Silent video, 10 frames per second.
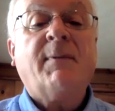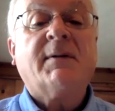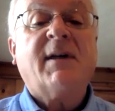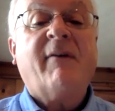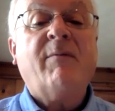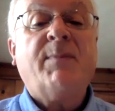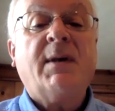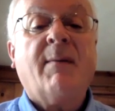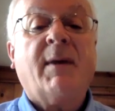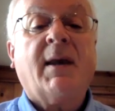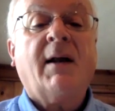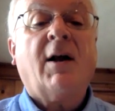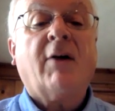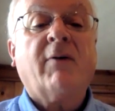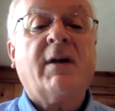to 7 p.m. in
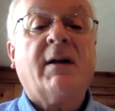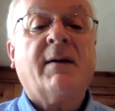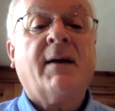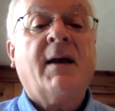Kellogg Arena.